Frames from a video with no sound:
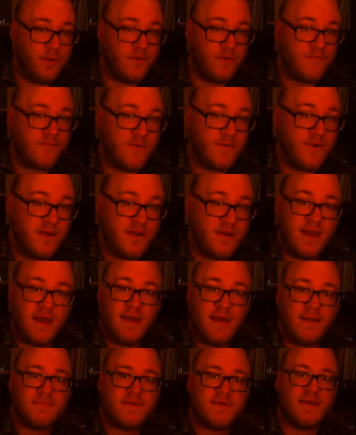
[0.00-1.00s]
everyone,
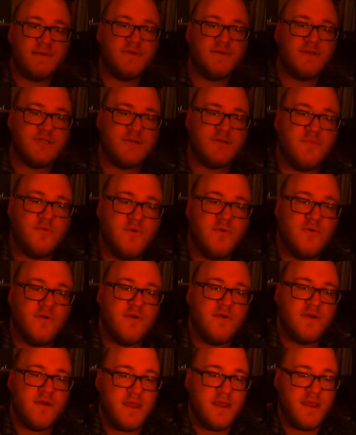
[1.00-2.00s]
I'm Thomas
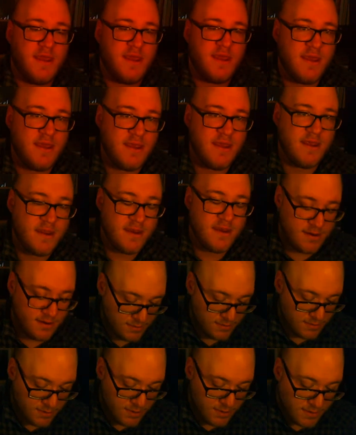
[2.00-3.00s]
Schermerhorn, and
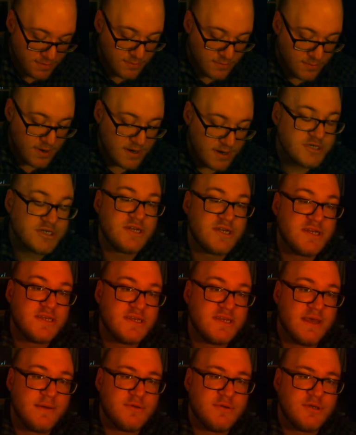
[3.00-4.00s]
you guys are watching
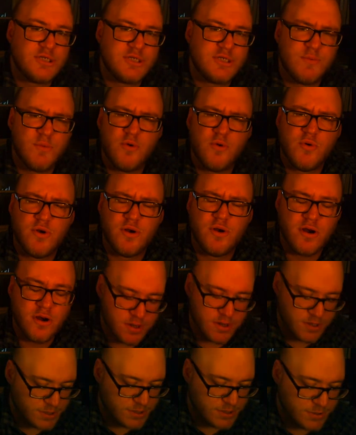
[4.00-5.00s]
Thomas Schermerhorn
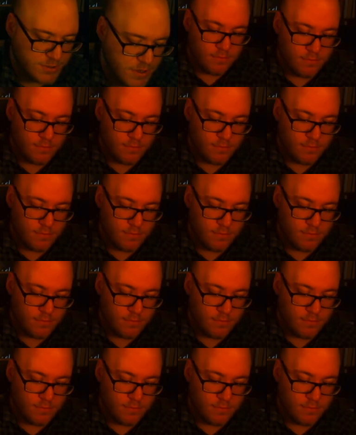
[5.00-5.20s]
Arts.